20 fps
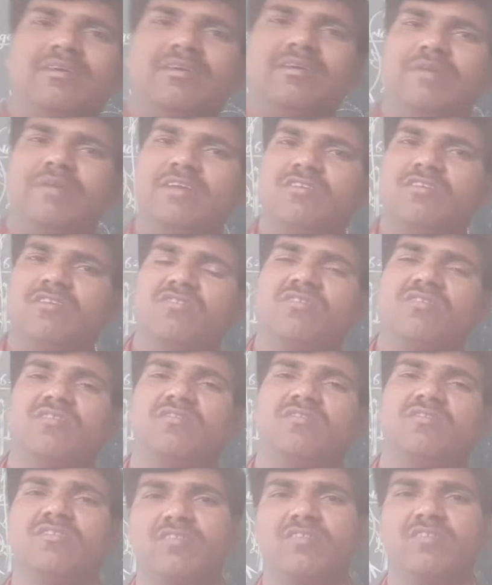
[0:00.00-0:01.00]
image
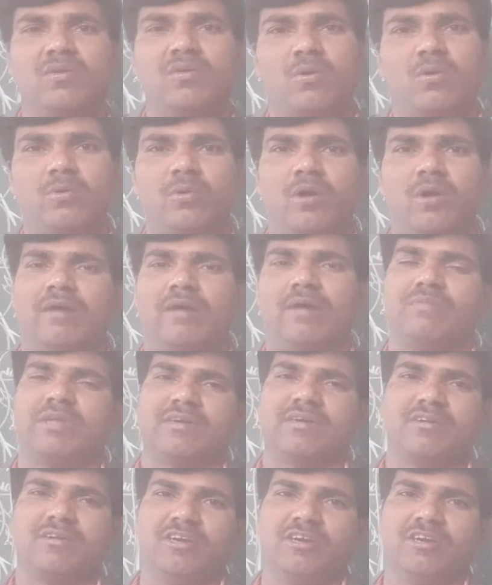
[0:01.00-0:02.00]
distance is equal to
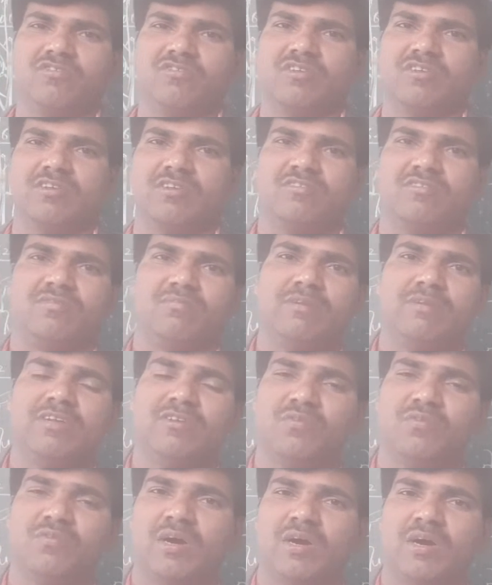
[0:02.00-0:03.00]
object distance.
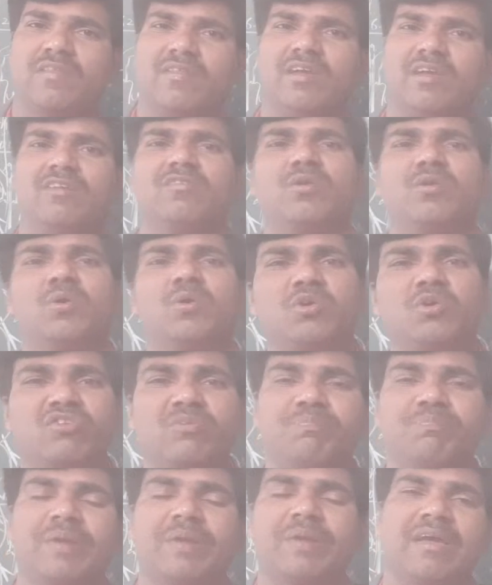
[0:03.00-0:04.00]
Means what? There is no
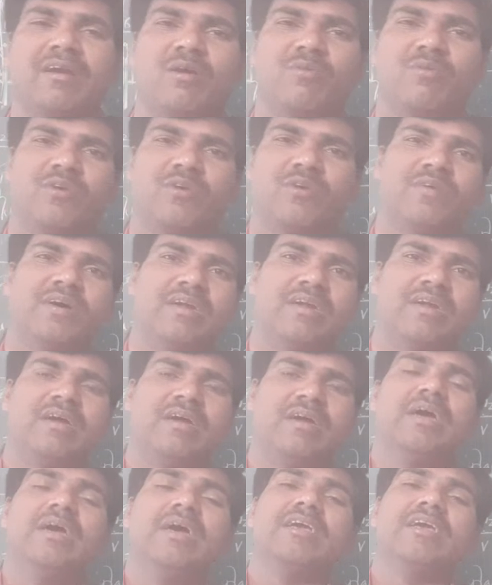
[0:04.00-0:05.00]
shifting of
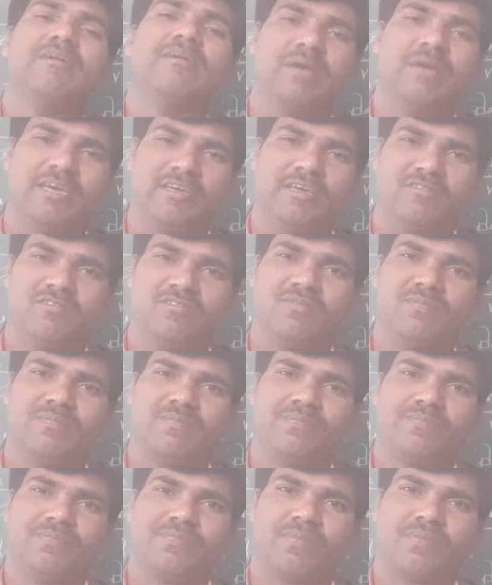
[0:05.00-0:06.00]
our image.
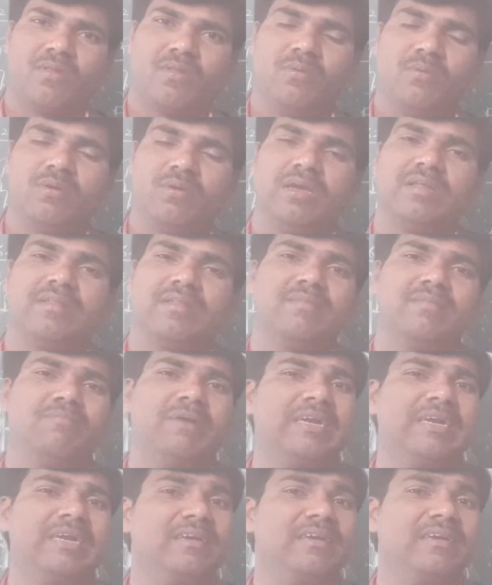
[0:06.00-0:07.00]
Okay,
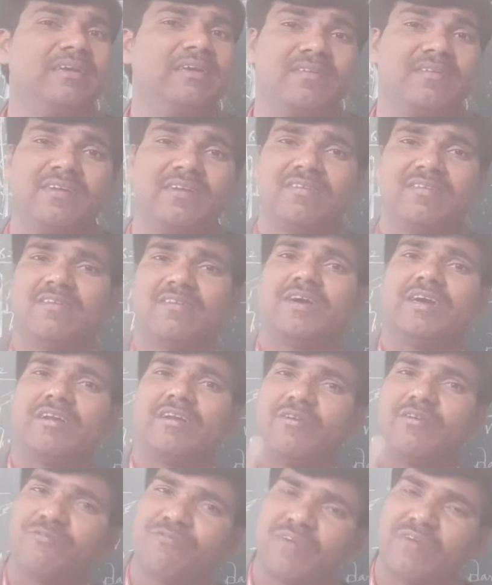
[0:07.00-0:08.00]
but here there is a
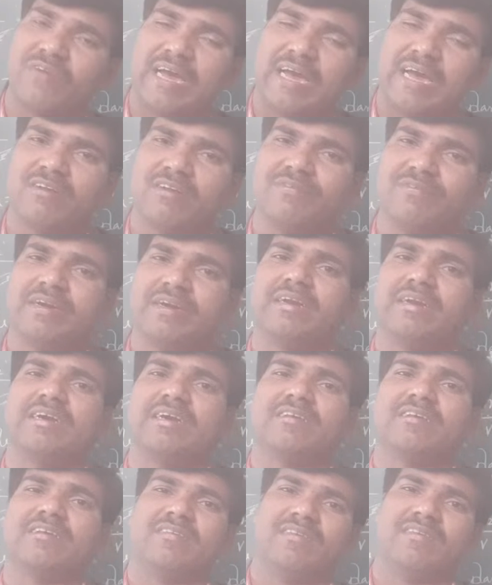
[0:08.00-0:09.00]
what? Refractive
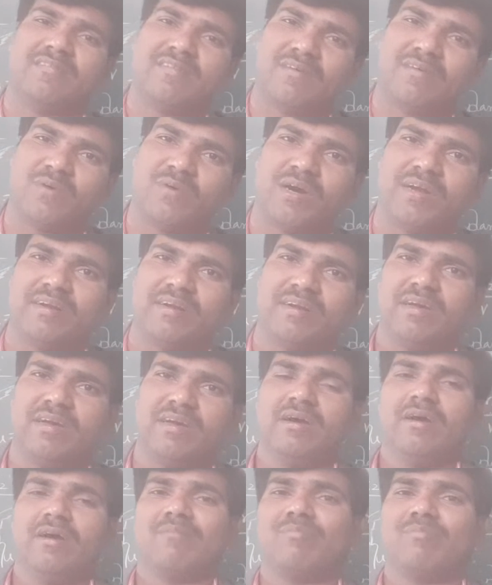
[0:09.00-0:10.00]
index is the
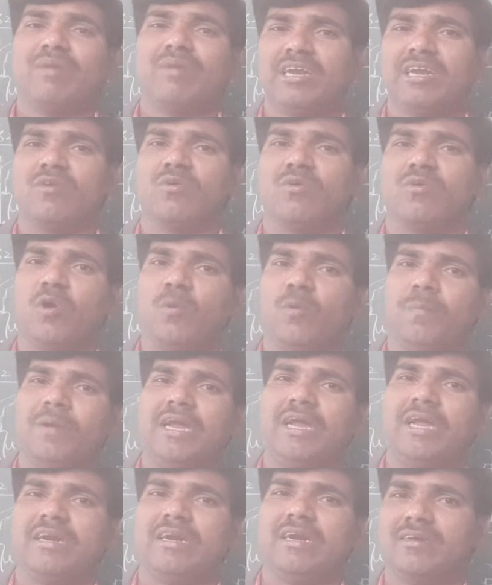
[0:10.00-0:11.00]
what? Main role
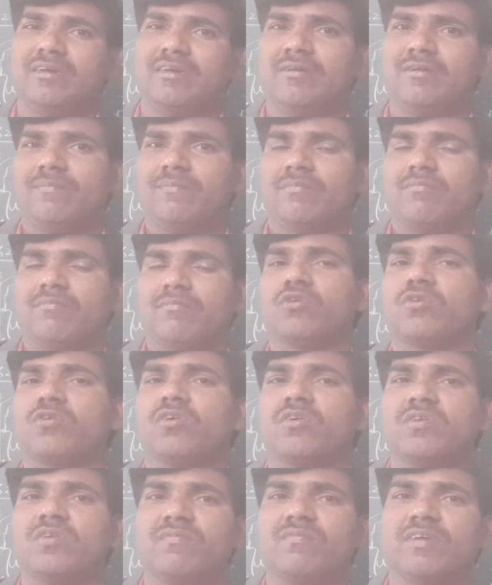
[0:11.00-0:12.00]
played here.
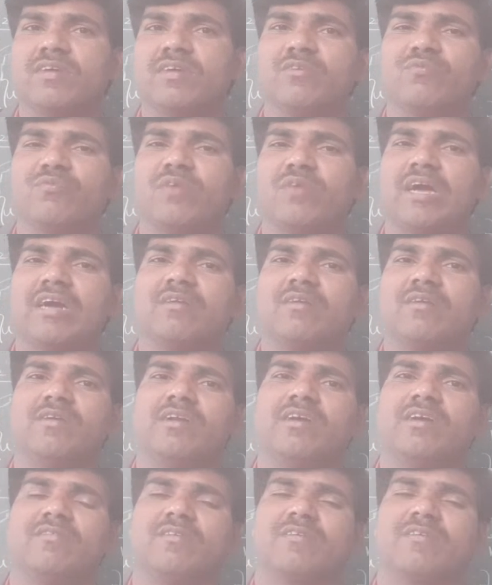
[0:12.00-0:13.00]
Because of the refractive
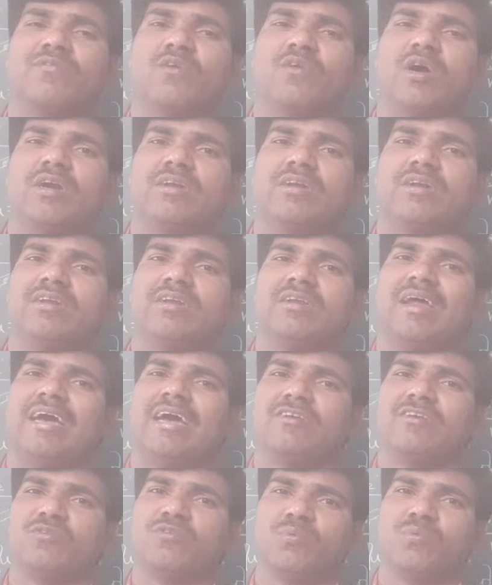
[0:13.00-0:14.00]
index of water,
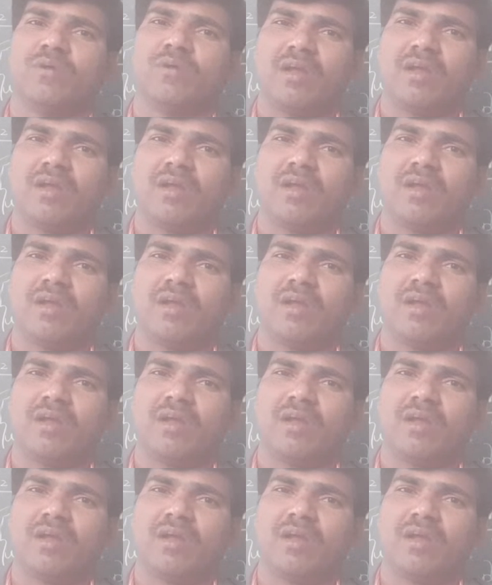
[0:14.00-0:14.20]
actual